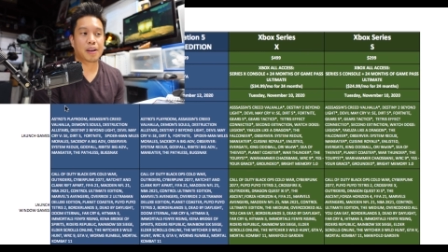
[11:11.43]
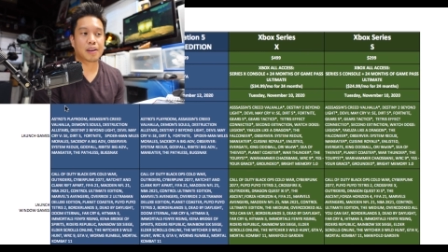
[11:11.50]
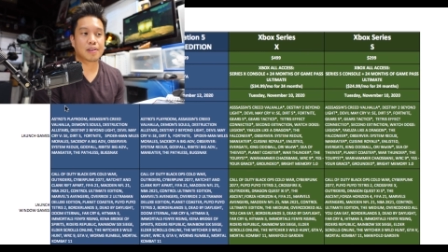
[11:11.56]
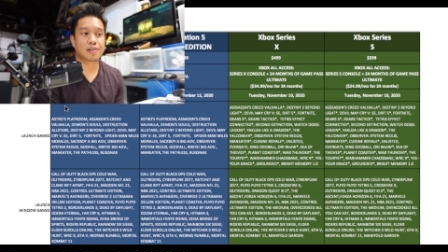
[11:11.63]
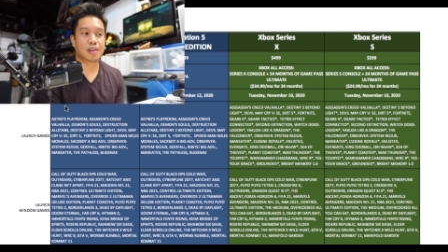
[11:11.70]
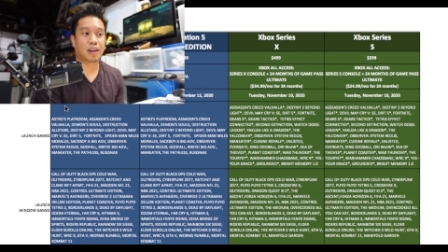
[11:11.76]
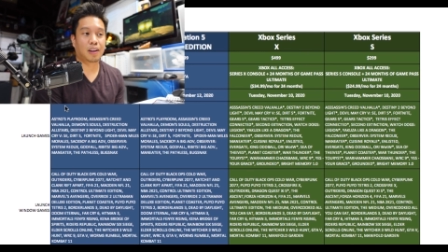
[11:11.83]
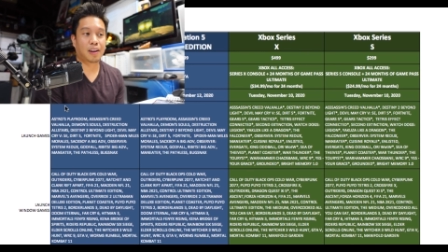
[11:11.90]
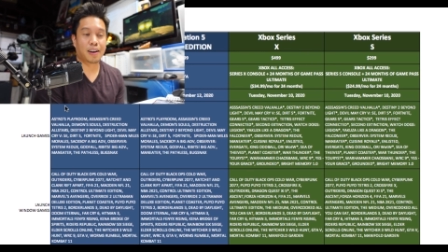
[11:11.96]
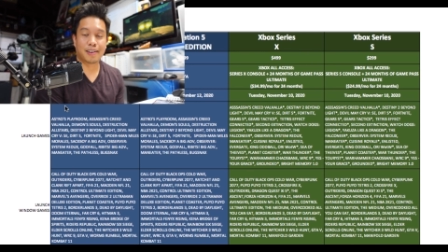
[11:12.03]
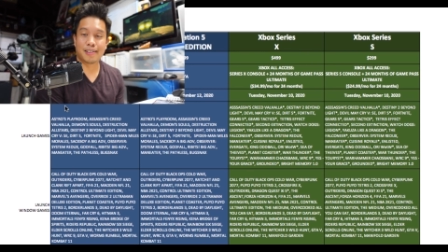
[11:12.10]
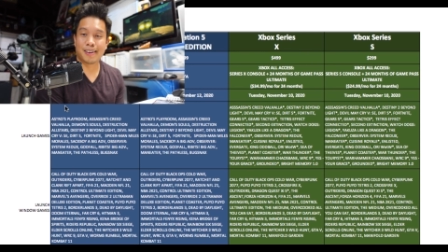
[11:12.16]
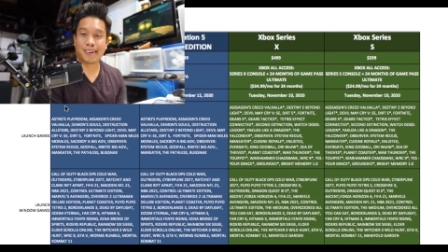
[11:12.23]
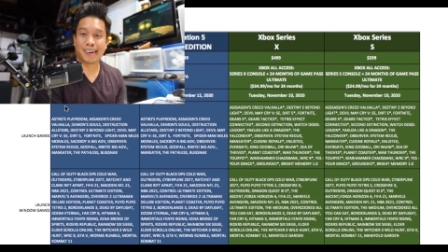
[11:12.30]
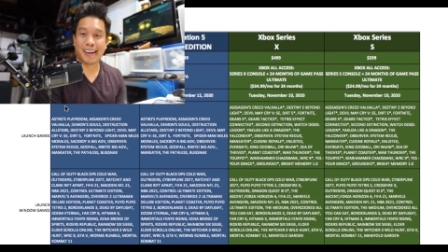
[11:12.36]
because a
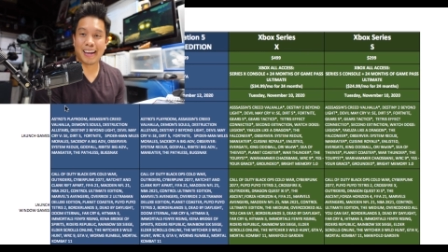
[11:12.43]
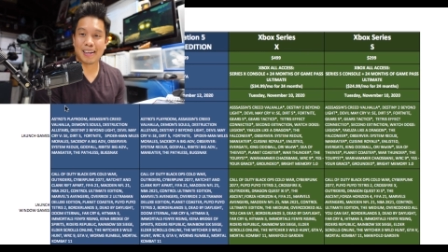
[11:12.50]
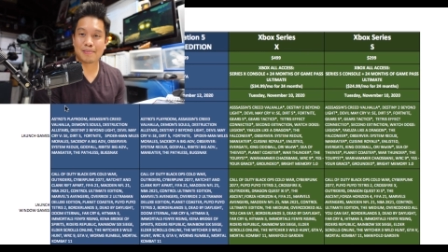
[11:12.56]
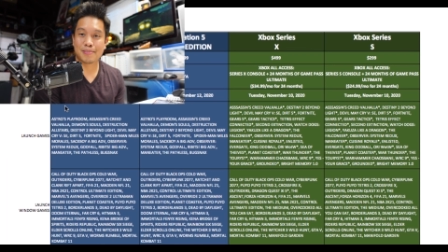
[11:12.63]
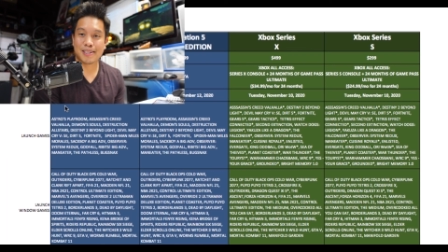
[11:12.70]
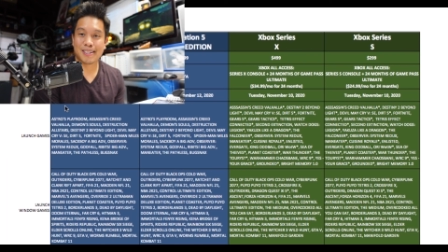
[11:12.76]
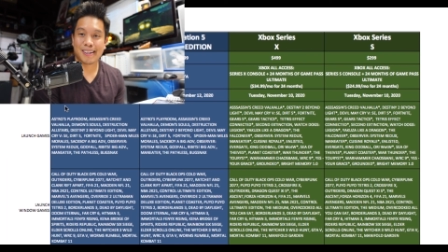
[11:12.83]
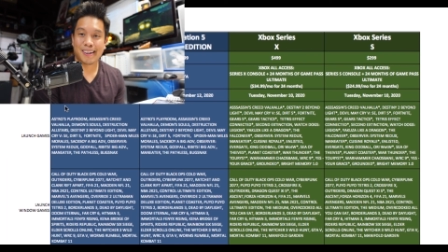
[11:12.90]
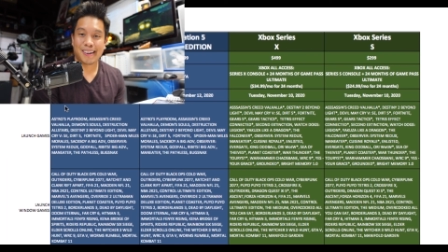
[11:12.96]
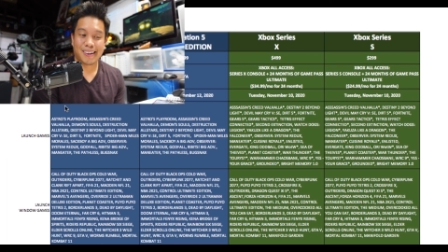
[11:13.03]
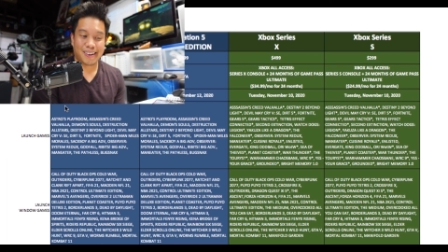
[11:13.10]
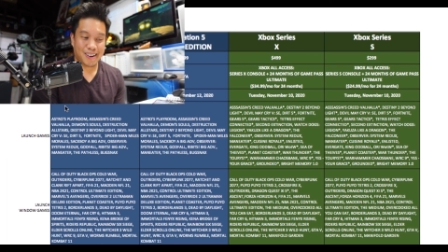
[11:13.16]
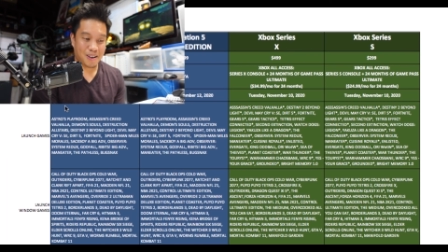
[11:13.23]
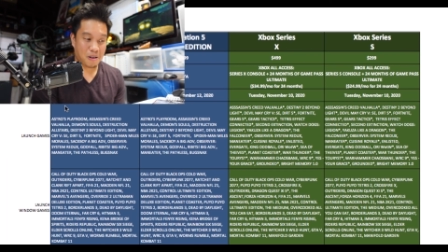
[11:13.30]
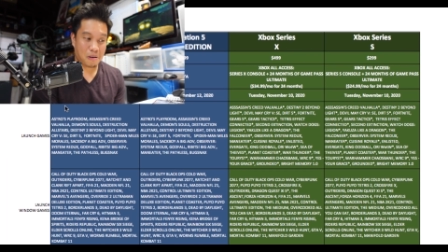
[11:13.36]
lot of their games
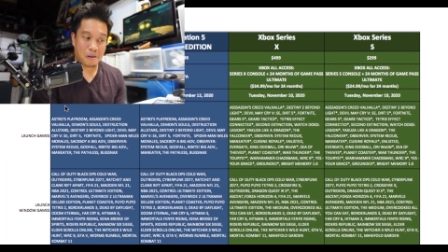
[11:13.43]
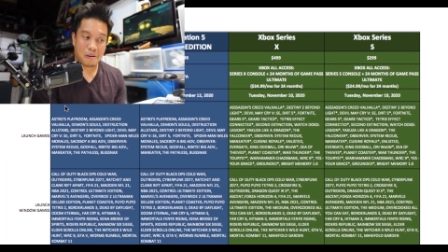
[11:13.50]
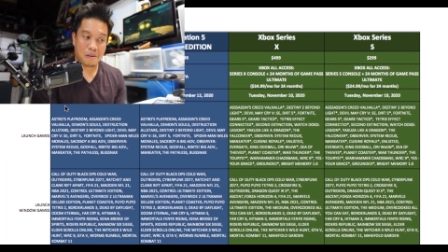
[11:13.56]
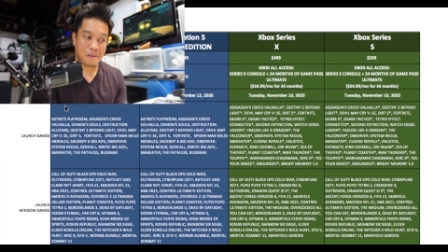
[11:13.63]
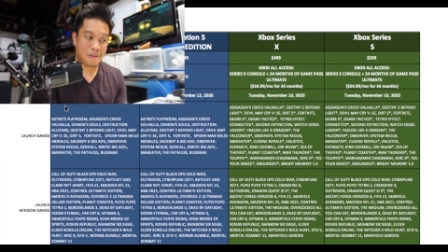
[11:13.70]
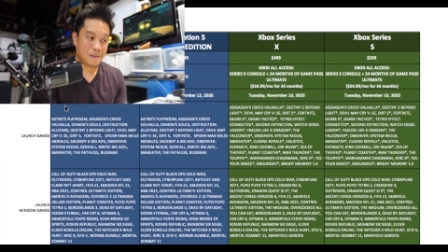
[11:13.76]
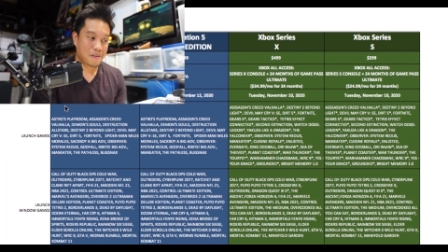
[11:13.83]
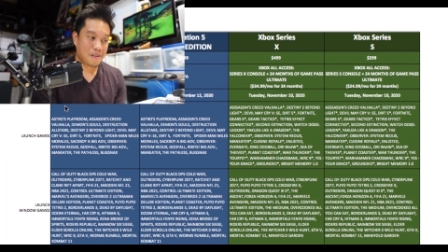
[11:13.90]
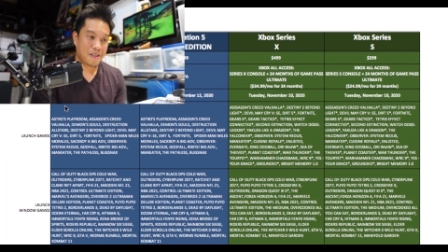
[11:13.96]
are